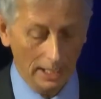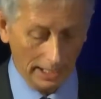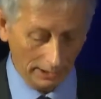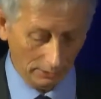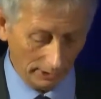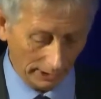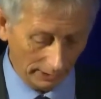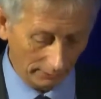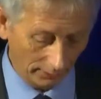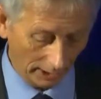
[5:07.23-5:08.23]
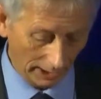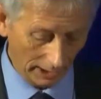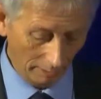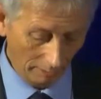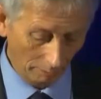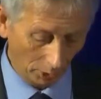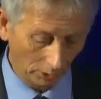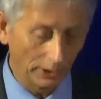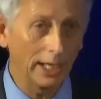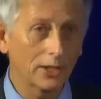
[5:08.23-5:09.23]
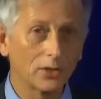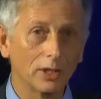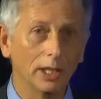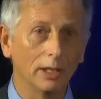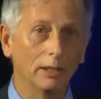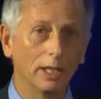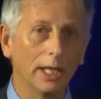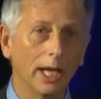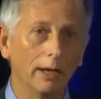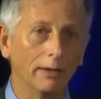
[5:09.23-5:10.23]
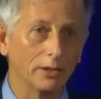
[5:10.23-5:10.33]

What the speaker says: and to identify bottlenecks in key areas.